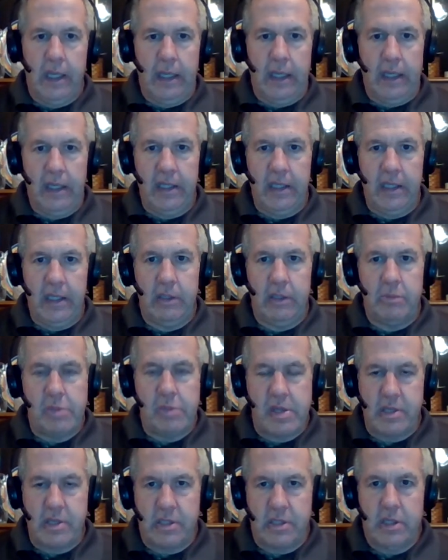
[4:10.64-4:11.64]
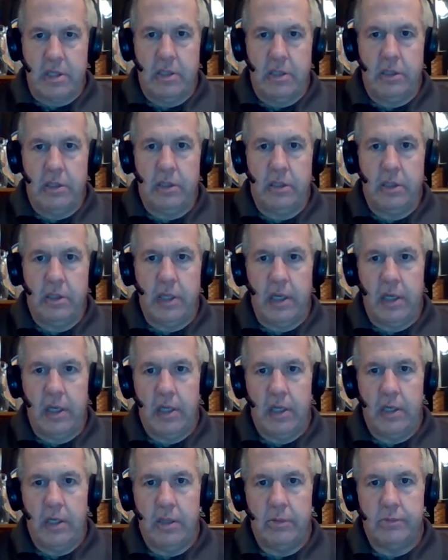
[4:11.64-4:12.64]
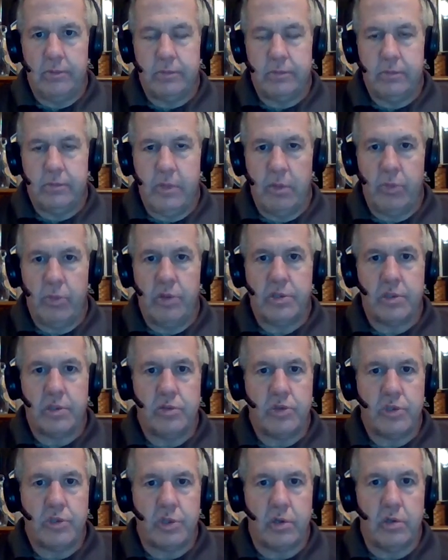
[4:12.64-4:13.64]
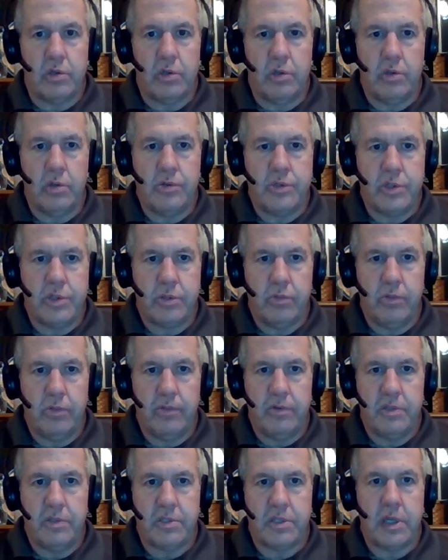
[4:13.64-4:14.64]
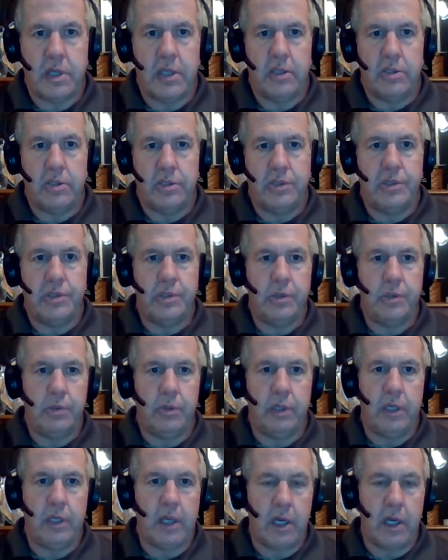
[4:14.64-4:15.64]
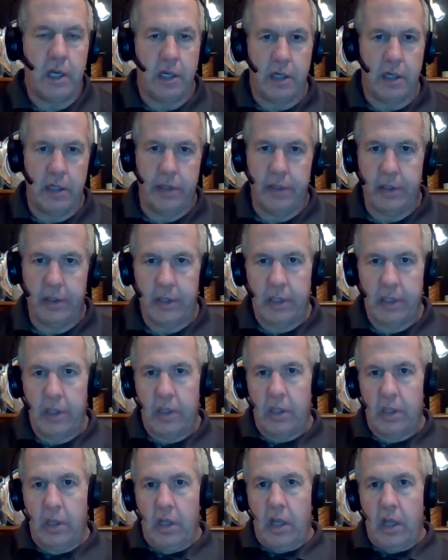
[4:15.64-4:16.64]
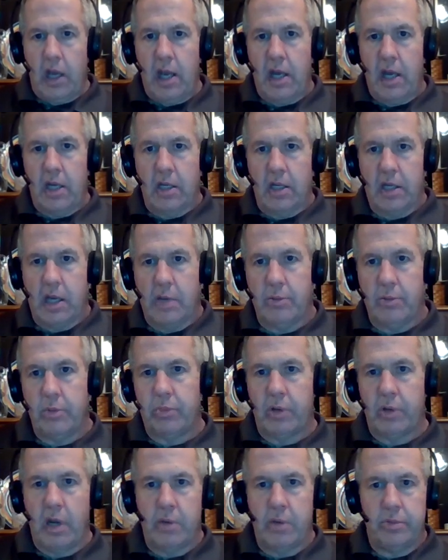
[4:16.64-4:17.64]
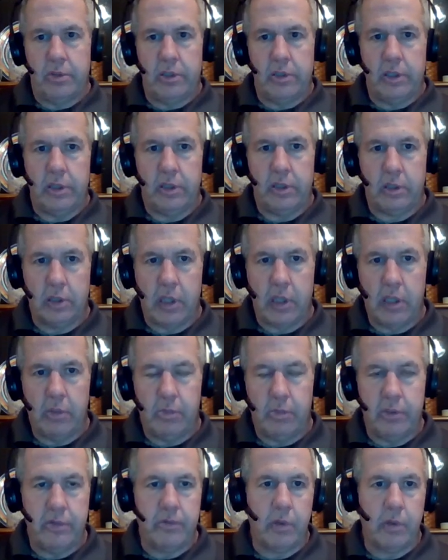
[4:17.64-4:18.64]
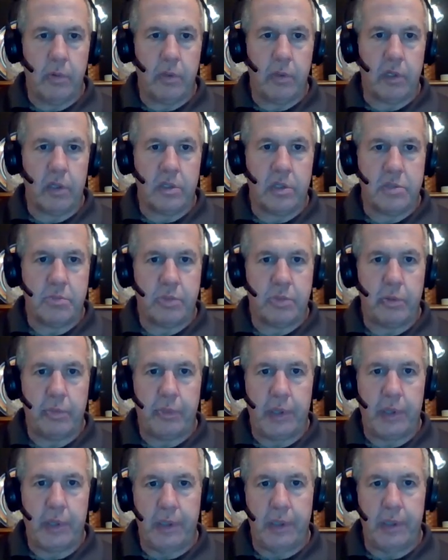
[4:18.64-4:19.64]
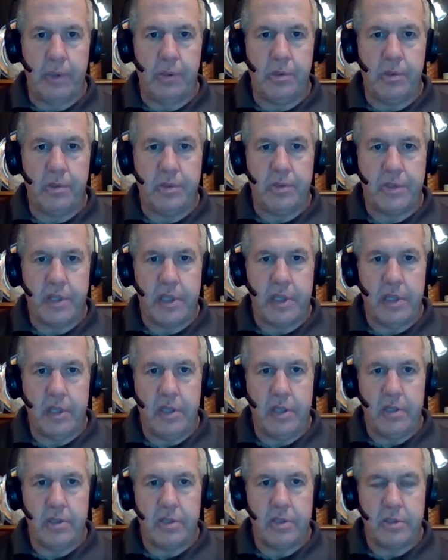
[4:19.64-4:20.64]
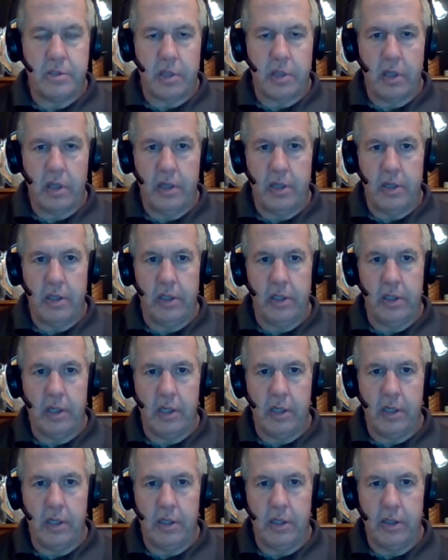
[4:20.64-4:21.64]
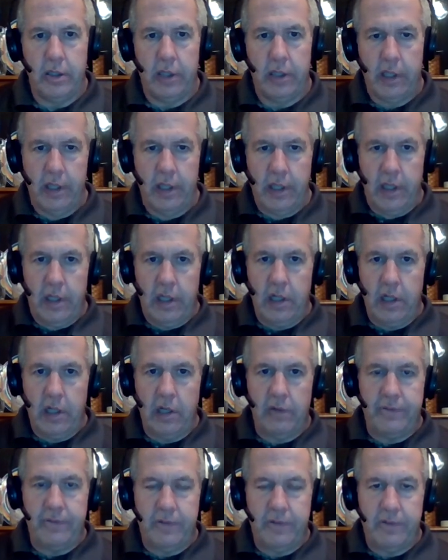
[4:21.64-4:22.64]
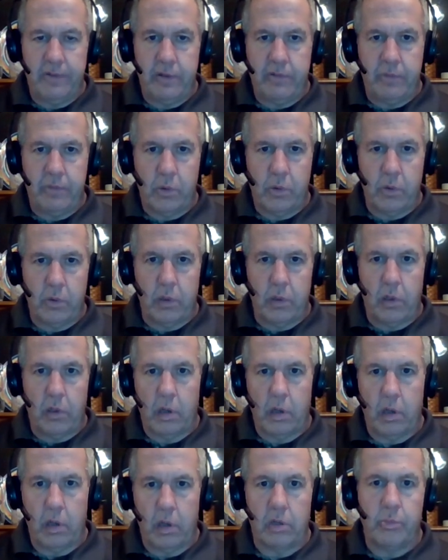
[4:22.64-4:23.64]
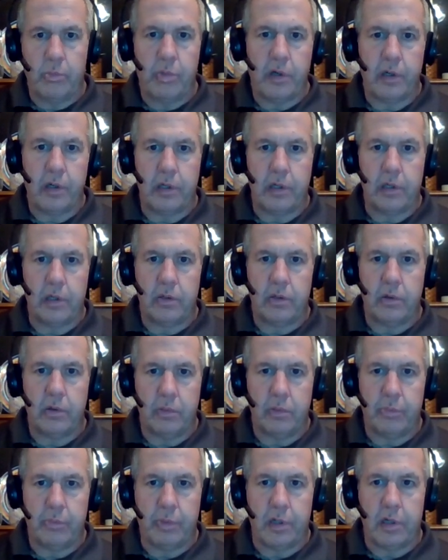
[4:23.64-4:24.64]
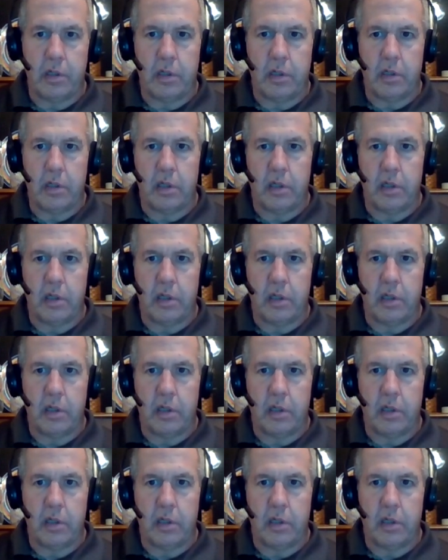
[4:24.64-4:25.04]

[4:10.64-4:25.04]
and based on members' concerns, we've decided to do it on HAH common property. I believe what we're going to propose is hunting on Area 54, Harkin Park, North Park,